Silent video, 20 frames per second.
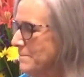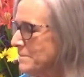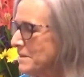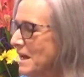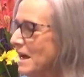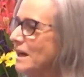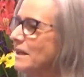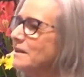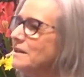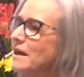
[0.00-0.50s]

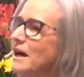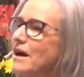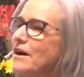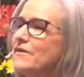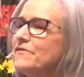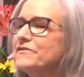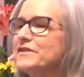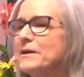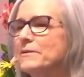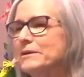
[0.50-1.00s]
a love
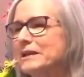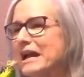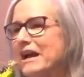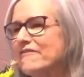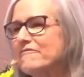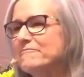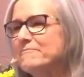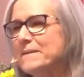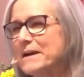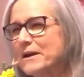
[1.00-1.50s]
that would
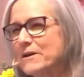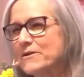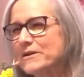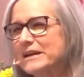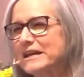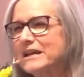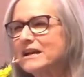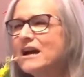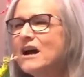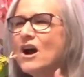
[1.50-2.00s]
have
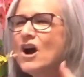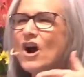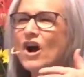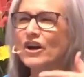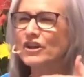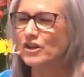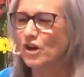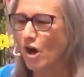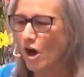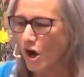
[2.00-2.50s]
bearing on
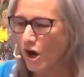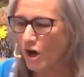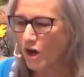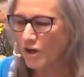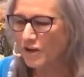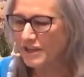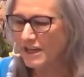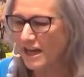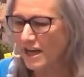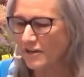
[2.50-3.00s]
all
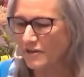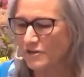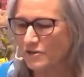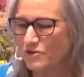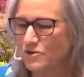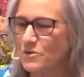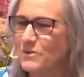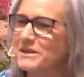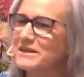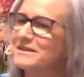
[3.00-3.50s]
the other
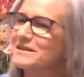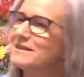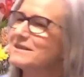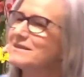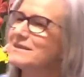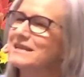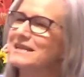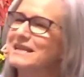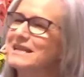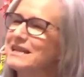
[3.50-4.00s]
choices
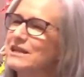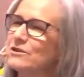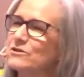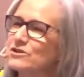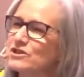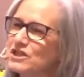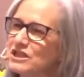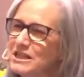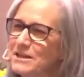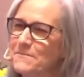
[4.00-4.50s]
that he or
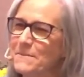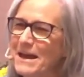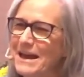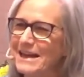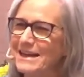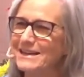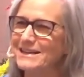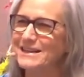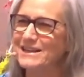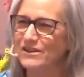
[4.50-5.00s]
she
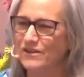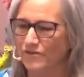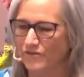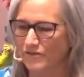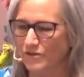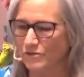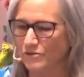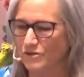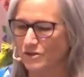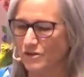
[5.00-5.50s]
made in the
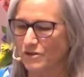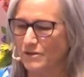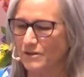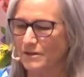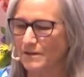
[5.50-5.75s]
future.